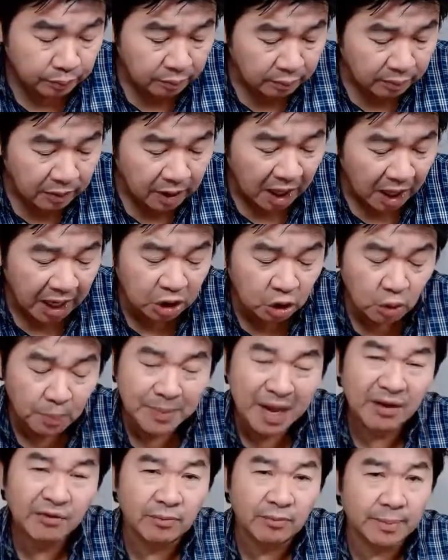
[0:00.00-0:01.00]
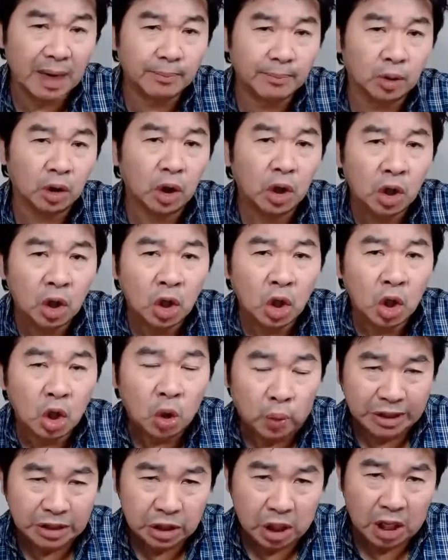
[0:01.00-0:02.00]
And you may remember
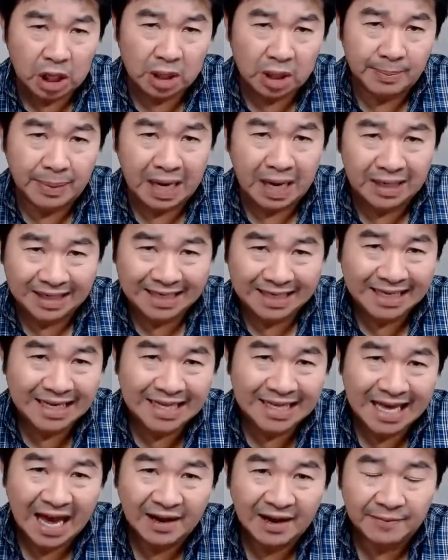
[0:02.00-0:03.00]
we talk about in that